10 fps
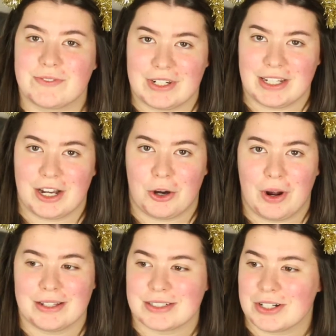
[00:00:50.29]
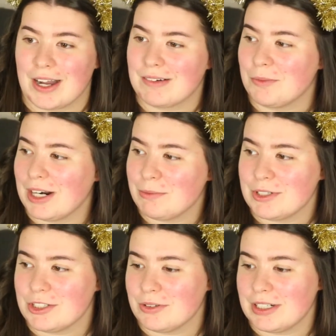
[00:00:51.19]
video and to talk about what I've been
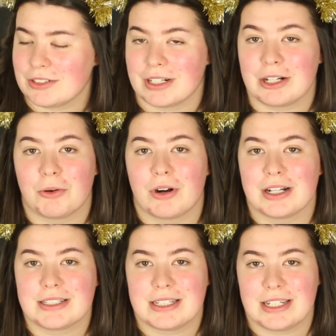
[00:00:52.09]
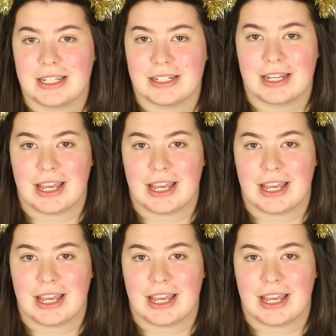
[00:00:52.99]
doing during quarantine.